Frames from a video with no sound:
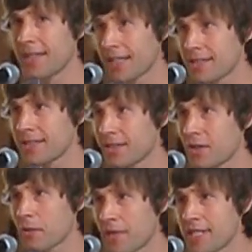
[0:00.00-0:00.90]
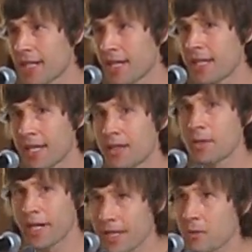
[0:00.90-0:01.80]
That's the sort of piece I get,
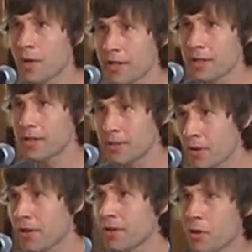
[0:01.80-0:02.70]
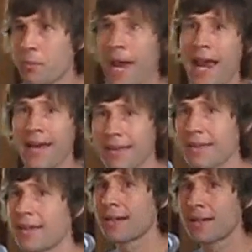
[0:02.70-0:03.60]
creating what sort of your own path.
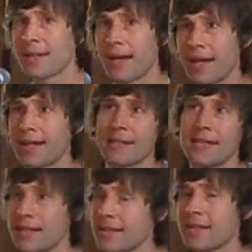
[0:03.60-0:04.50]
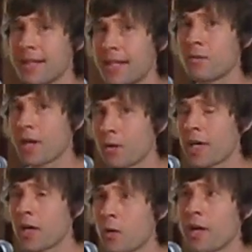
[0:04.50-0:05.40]
And I guess that's, again, what I
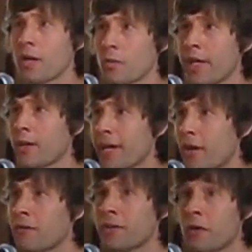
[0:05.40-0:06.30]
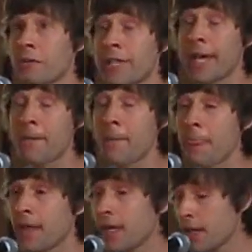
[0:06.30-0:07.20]
kind of want to reiterate over and over again.
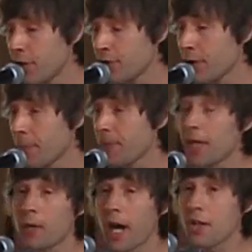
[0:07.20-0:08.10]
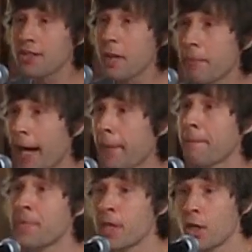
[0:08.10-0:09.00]
So anyway, I'll step
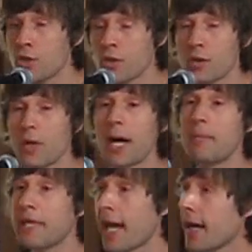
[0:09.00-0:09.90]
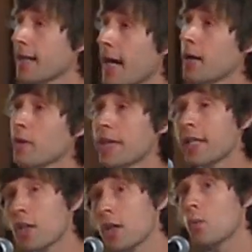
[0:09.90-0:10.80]
back to, got really
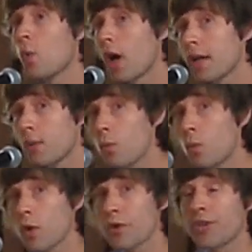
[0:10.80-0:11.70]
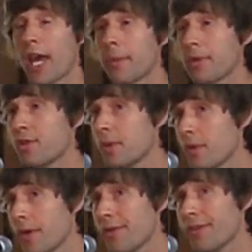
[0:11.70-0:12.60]
good, won world championship
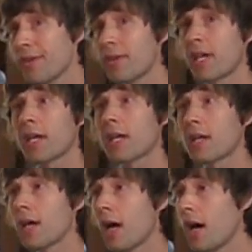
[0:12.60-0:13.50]
when I was 13.